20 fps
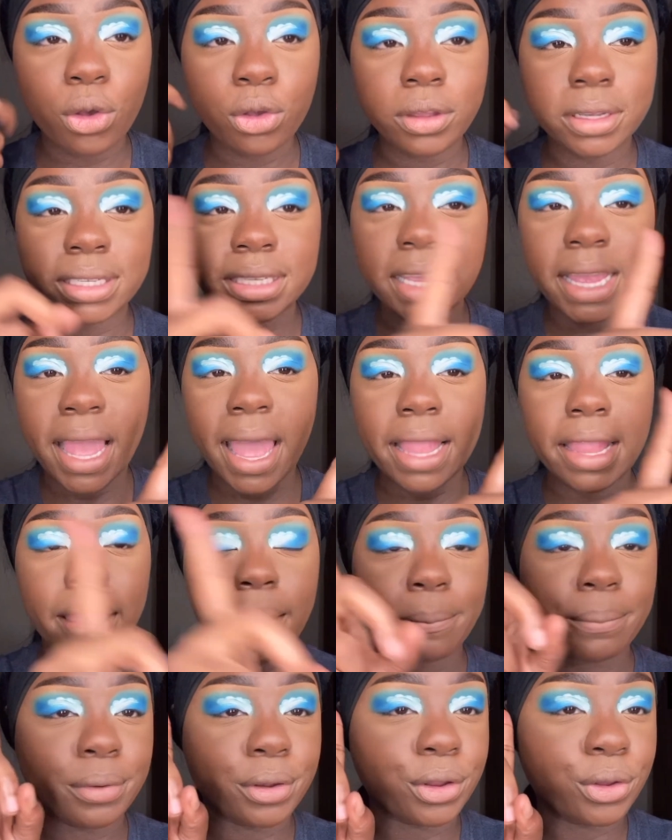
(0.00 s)
you see how
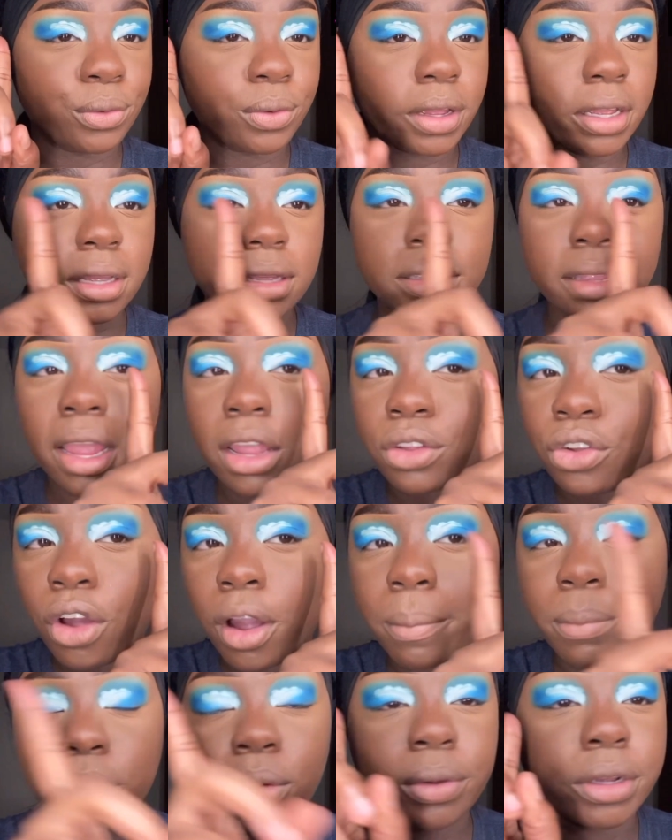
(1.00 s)
that blue, that
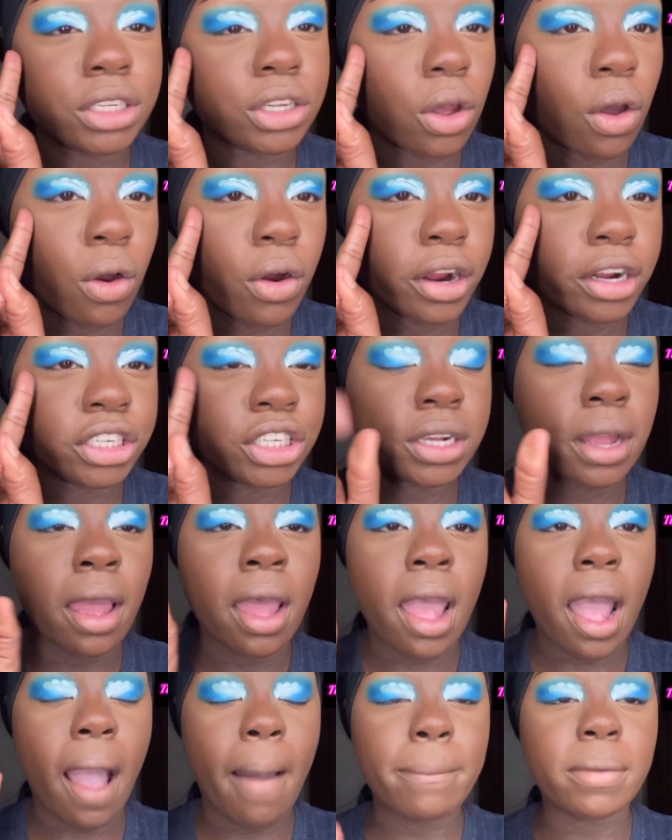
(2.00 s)
dark blue is harsh?
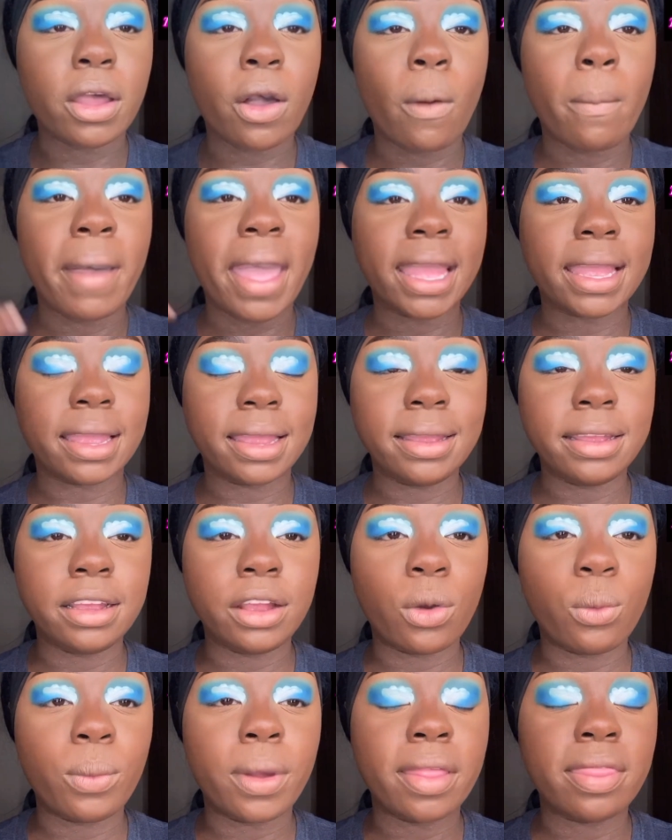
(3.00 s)
I'm gonna go back
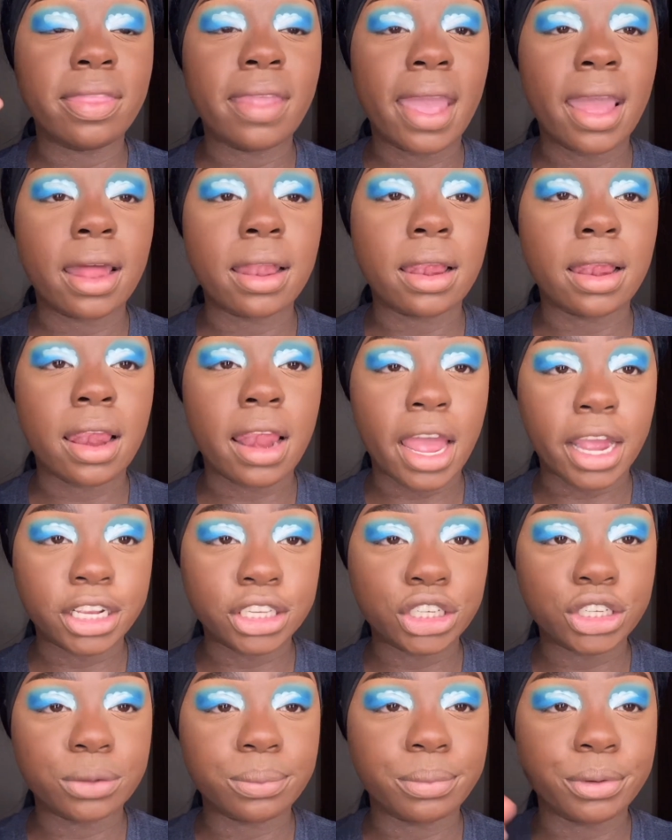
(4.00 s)
in with that
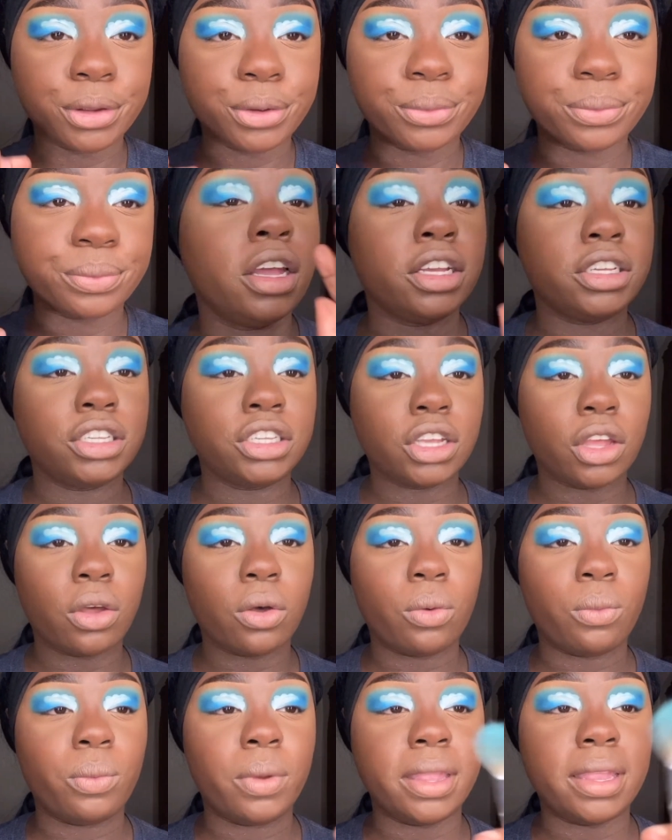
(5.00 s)
lighter blue.
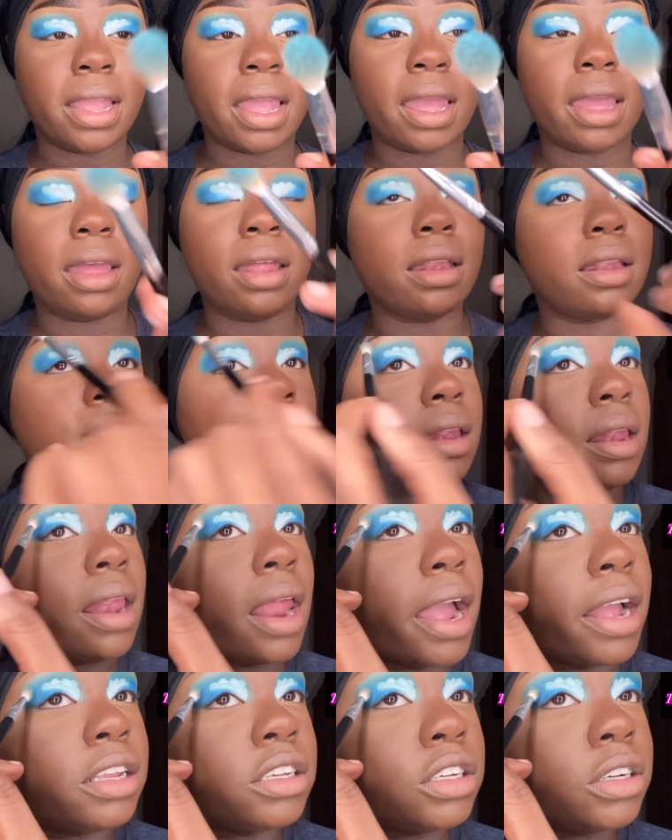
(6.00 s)
So with that
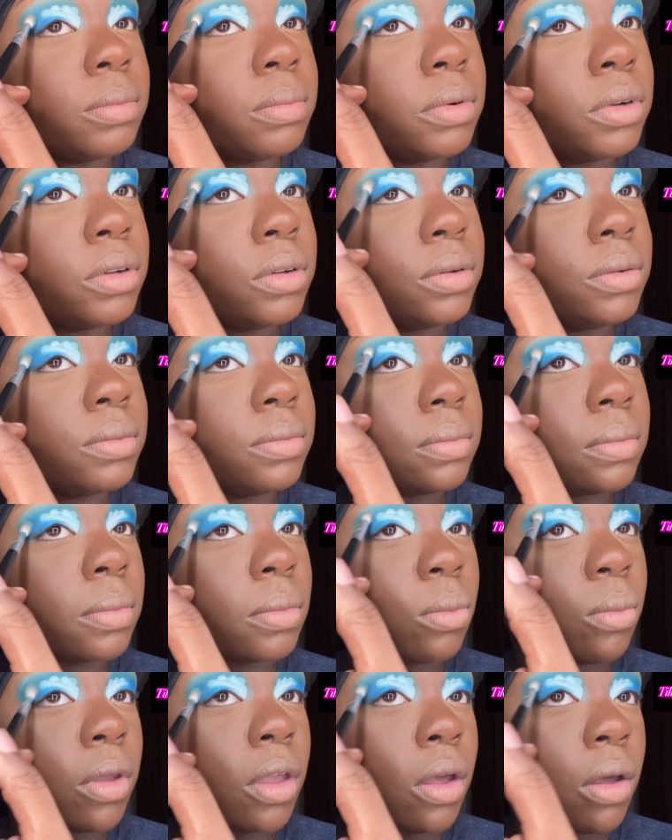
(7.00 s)
lighter blue,
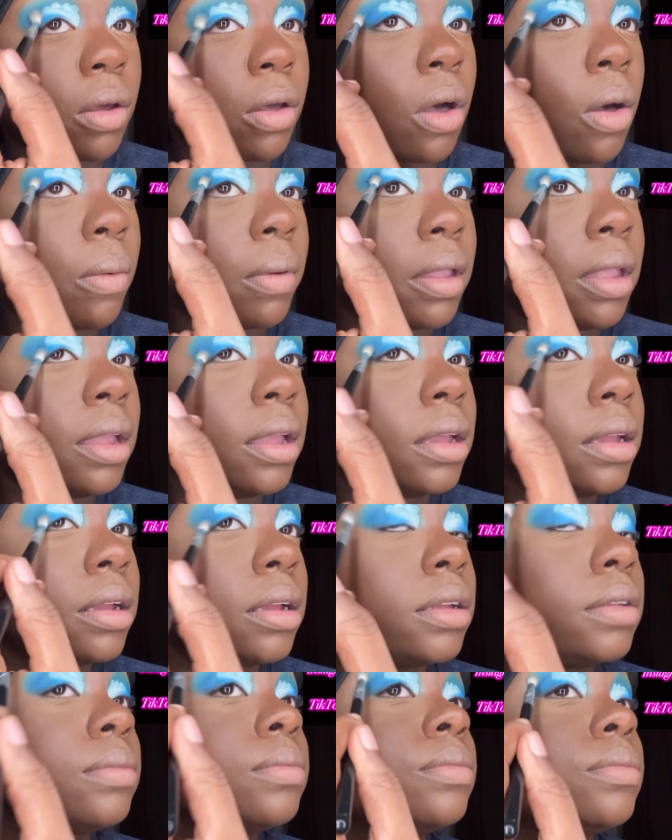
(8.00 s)
we're gonna go
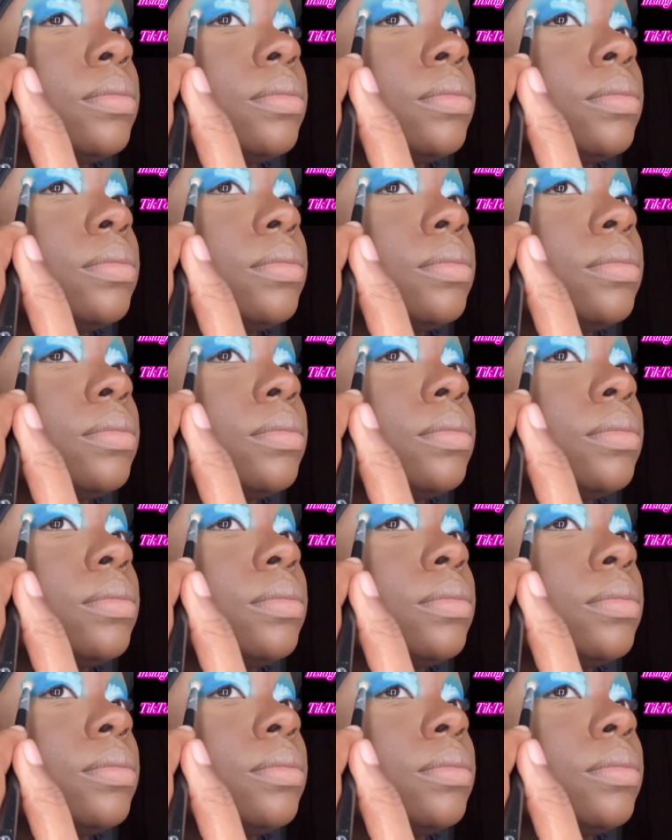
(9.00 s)
in